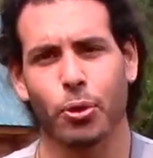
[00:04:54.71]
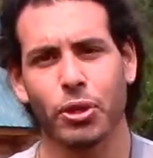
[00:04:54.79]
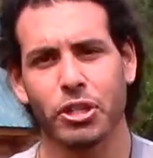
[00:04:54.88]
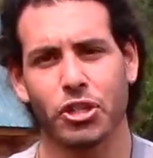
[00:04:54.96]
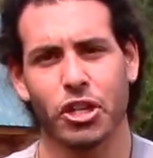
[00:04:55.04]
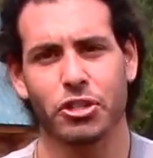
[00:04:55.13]

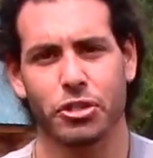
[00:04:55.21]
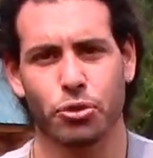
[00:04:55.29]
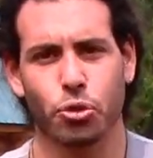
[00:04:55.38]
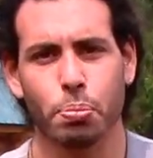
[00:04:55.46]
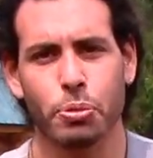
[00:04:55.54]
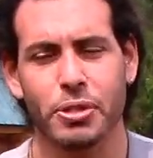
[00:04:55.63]
only changes
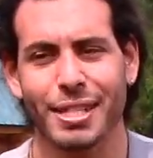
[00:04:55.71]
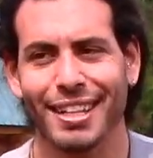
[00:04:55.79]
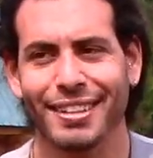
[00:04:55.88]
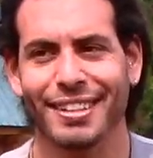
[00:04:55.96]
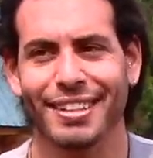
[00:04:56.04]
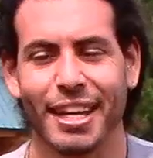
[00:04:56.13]

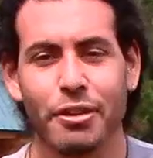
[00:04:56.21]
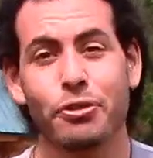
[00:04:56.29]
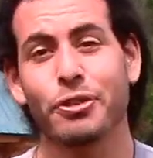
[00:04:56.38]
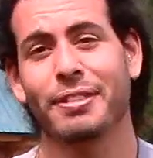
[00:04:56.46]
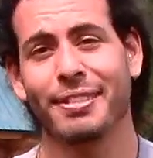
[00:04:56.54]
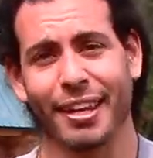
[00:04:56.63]
2% in
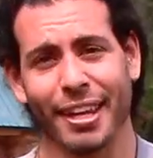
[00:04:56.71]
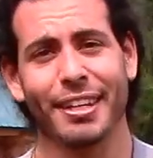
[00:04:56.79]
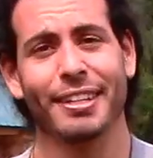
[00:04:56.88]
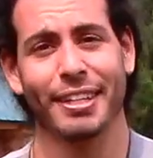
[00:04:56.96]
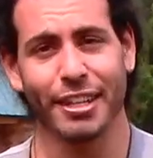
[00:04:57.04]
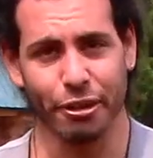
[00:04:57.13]
every
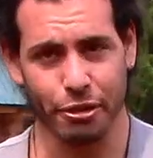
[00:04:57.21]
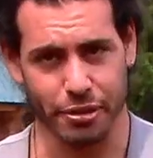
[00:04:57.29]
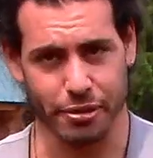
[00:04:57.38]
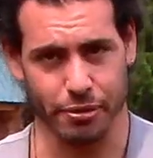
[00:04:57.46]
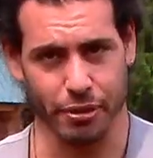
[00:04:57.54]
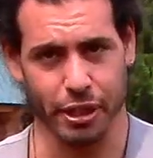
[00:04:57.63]
10
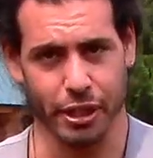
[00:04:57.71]
years.